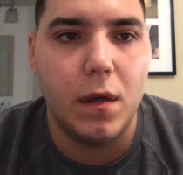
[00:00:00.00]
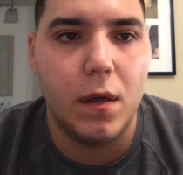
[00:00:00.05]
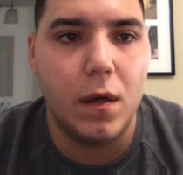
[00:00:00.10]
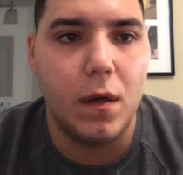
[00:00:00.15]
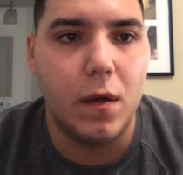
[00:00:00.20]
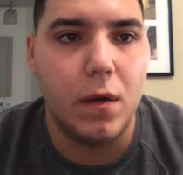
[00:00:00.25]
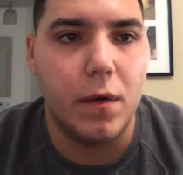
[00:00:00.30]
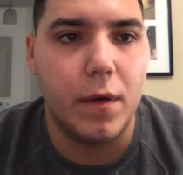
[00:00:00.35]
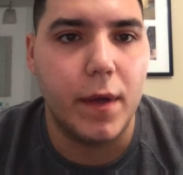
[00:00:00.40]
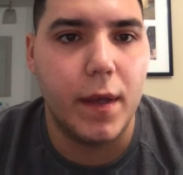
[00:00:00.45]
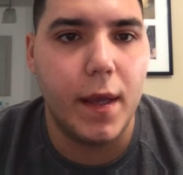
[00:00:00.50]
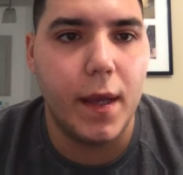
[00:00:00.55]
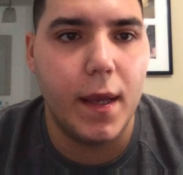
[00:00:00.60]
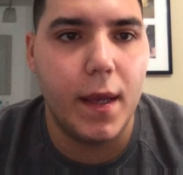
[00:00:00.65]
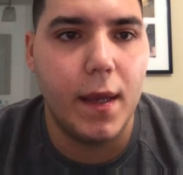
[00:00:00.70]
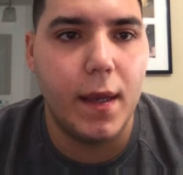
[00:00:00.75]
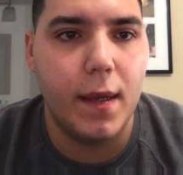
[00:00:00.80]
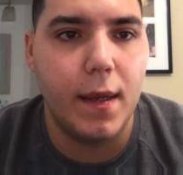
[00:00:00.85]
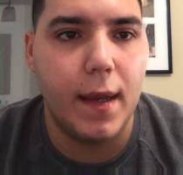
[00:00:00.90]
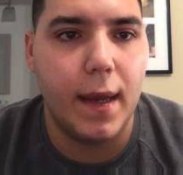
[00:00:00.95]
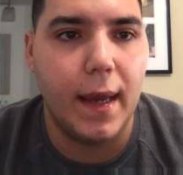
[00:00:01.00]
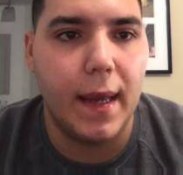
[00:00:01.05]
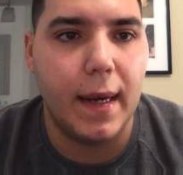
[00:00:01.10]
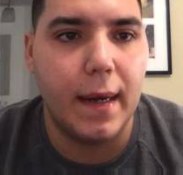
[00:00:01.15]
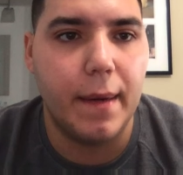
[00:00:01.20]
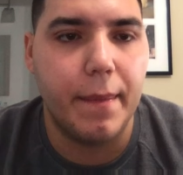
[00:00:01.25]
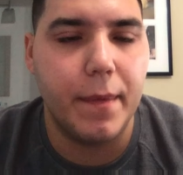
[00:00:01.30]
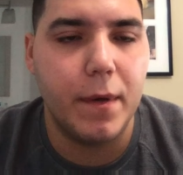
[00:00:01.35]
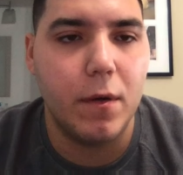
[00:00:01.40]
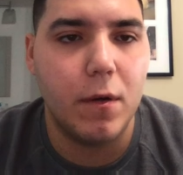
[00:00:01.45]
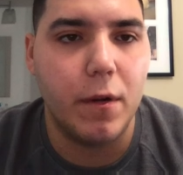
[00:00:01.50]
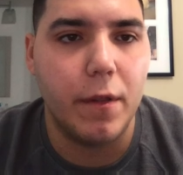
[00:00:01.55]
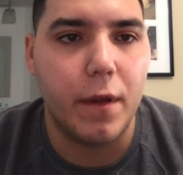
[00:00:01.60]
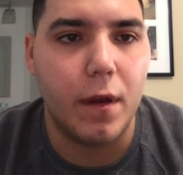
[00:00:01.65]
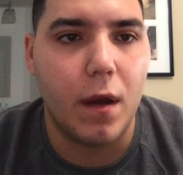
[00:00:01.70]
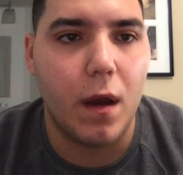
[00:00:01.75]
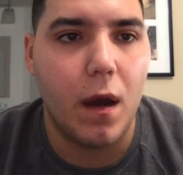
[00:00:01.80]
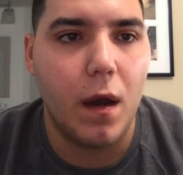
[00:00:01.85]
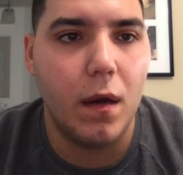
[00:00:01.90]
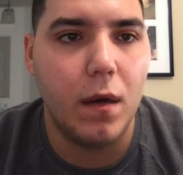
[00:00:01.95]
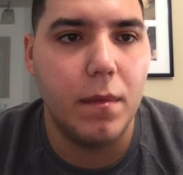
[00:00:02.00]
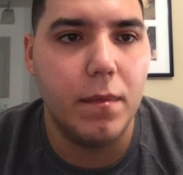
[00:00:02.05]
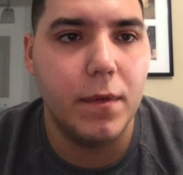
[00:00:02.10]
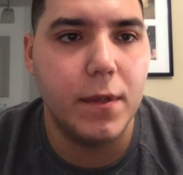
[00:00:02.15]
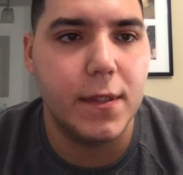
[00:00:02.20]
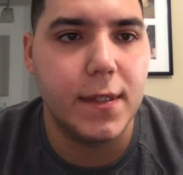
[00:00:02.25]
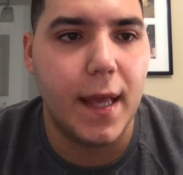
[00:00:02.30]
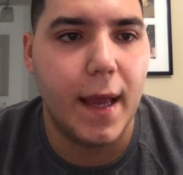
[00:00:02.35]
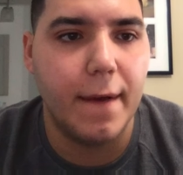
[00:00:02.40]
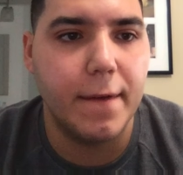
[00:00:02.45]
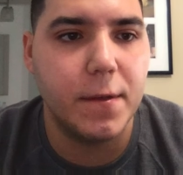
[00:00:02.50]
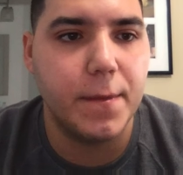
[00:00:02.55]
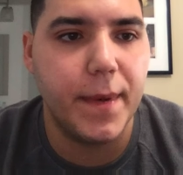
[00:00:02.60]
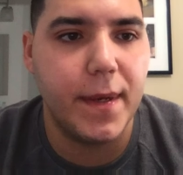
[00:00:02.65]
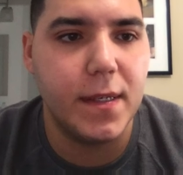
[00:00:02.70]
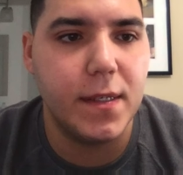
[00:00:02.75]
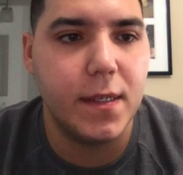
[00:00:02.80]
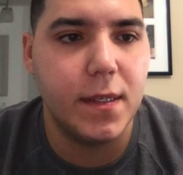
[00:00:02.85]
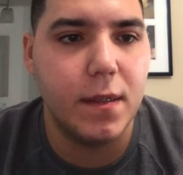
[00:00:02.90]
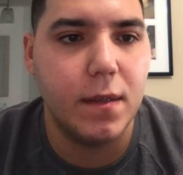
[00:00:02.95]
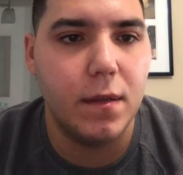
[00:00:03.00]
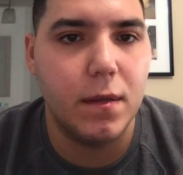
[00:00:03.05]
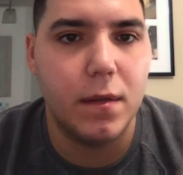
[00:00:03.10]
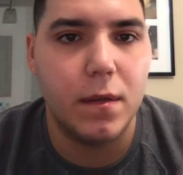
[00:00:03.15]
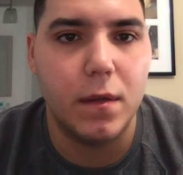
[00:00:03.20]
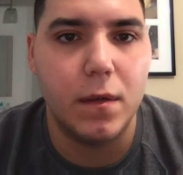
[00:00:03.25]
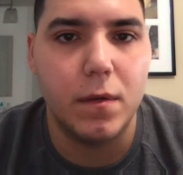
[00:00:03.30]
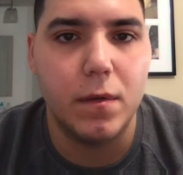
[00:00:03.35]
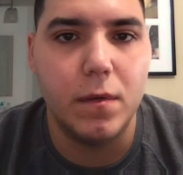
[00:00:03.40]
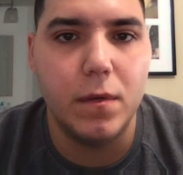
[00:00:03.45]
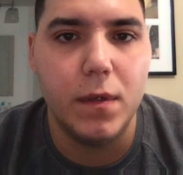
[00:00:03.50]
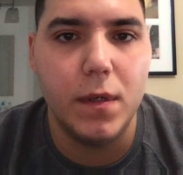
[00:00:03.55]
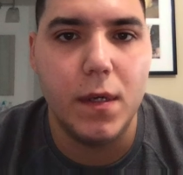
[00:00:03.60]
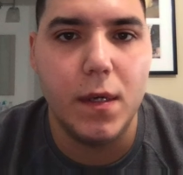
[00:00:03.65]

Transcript: Okay, and let me go to the column. Does that have spacing? No.